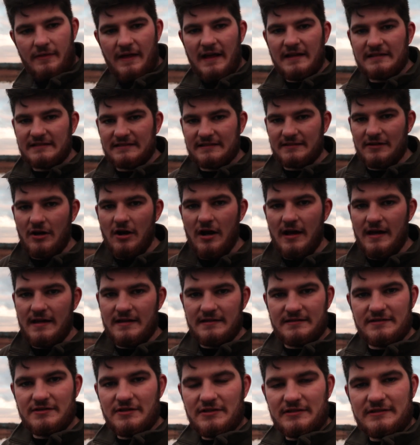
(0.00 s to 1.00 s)
That sky
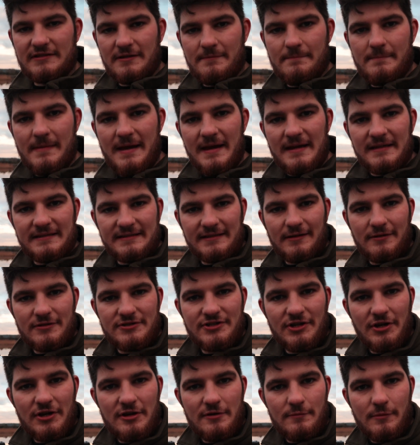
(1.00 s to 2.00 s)
is just amazing. I'll
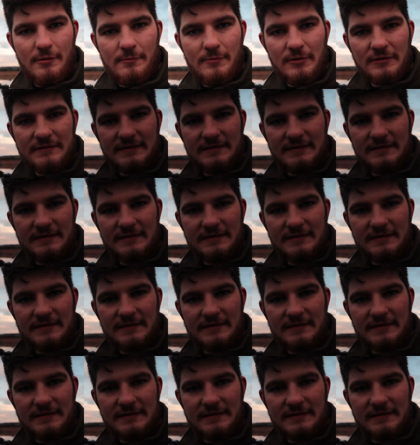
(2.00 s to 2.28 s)
show you one more